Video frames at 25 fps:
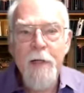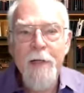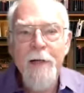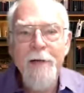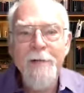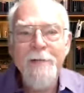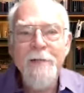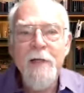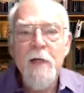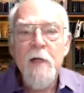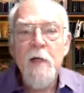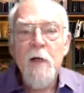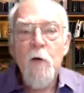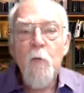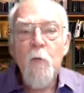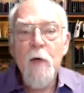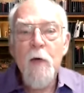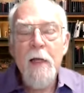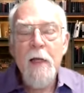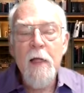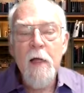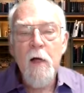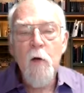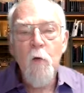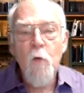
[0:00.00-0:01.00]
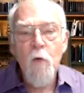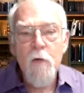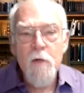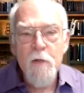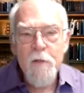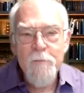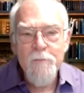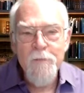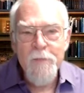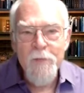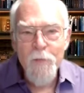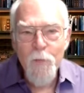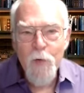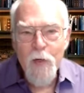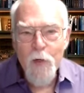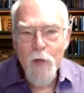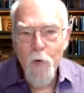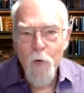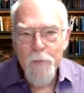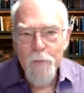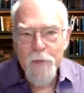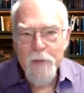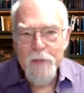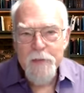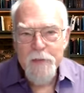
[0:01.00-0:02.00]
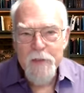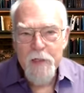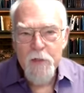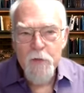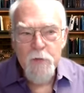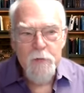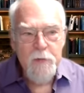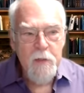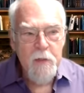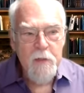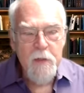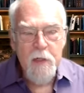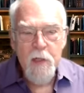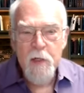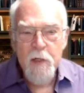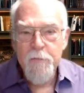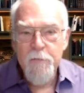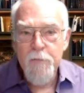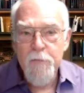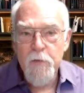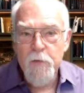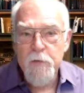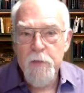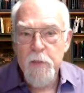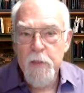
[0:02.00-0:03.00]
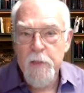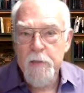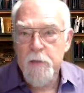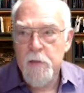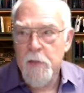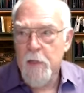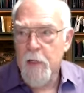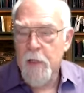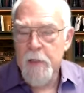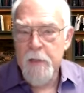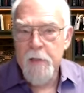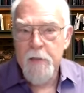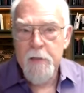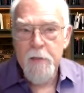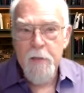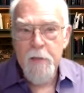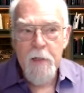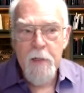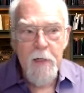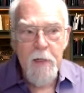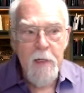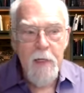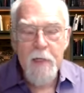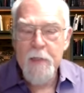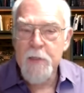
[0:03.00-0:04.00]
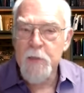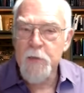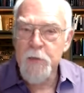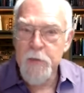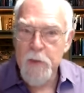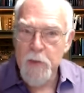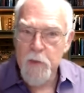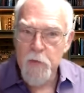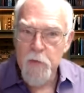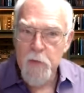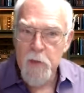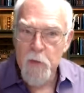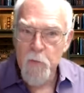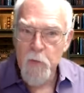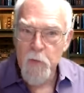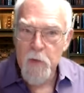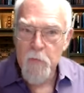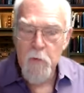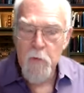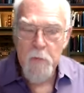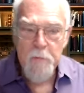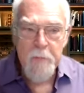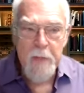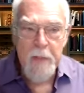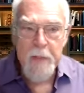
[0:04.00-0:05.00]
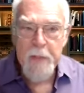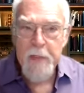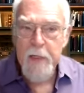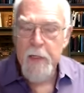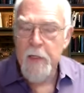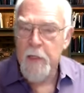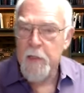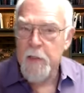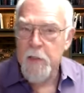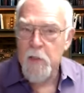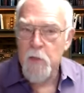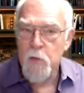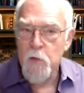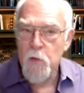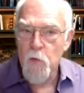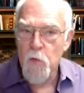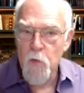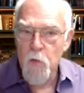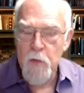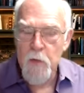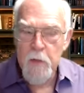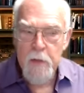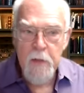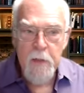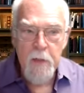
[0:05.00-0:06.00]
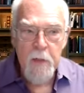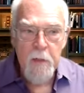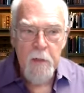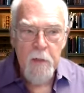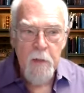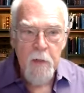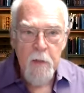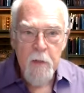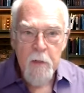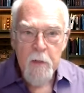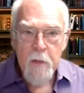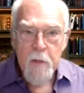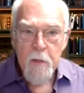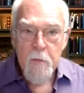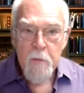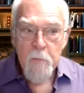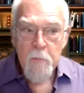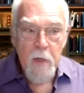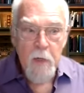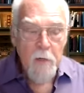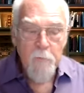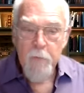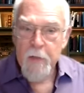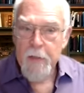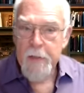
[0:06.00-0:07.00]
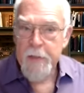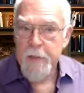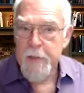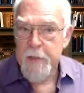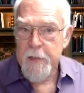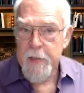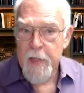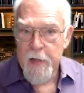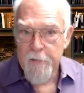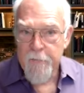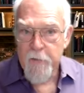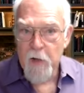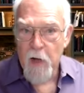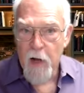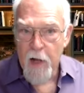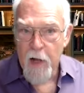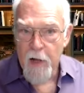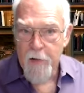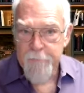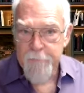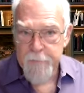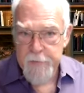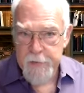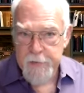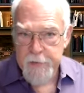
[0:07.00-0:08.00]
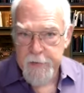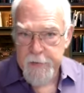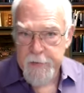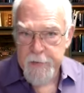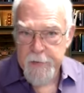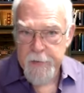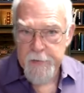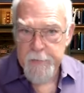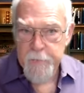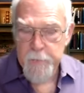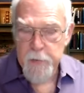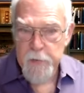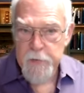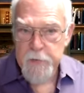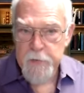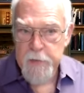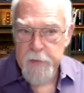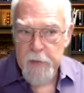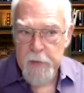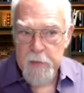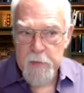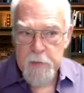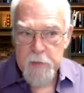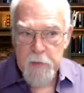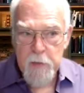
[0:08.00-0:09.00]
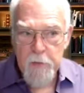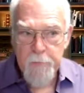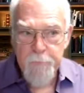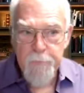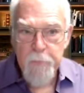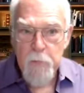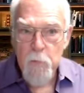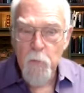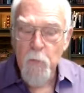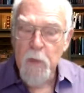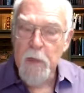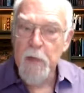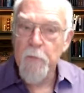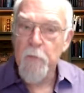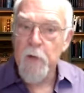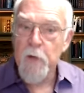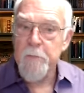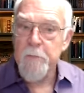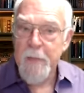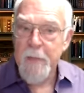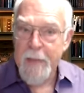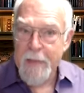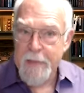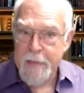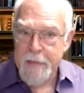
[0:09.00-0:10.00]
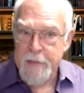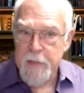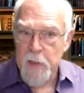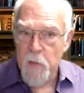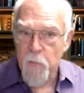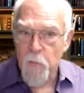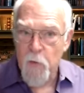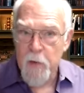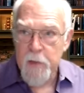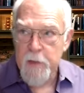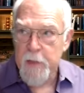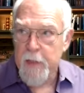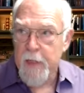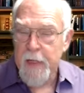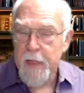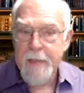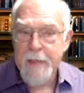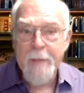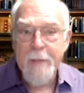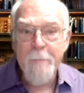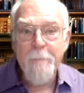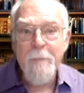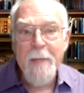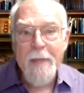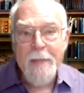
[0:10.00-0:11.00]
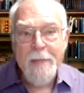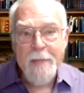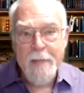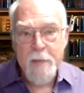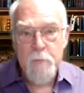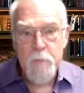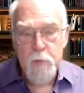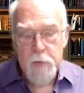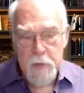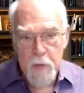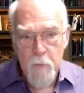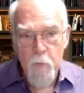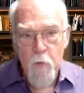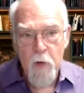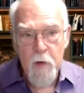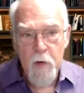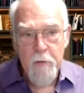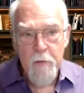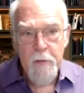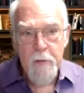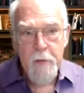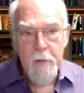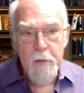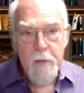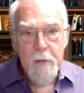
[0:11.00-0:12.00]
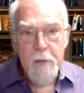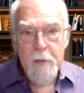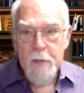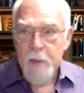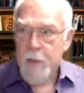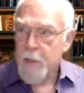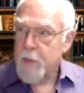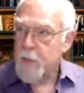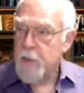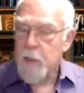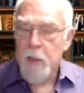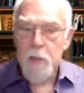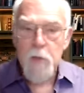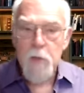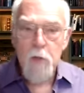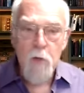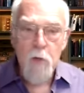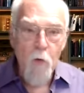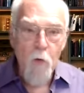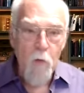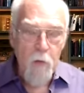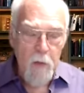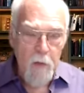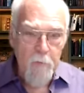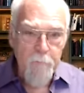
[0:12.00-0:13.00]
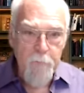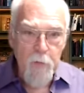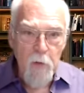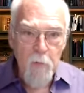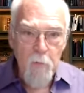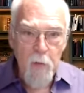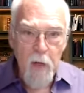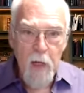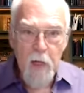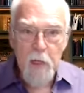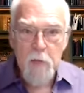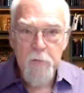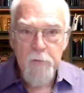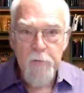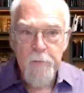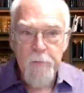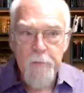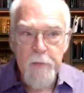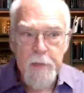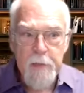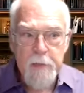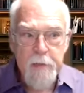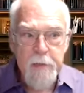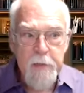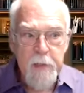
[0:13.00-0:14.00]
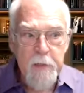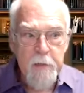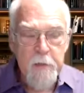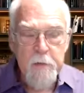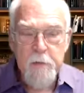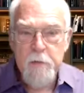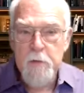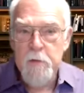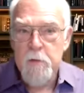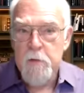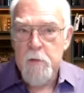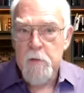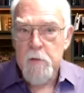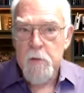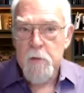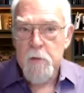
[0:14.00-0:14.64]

bug out. When I when I opened a center in Southern California, I, I, I had a center that we would meet in and do work in, but I really didn't have an office in there per se. So when I would meet someone, I had to meet them somewhere. And not only a few blocks from my center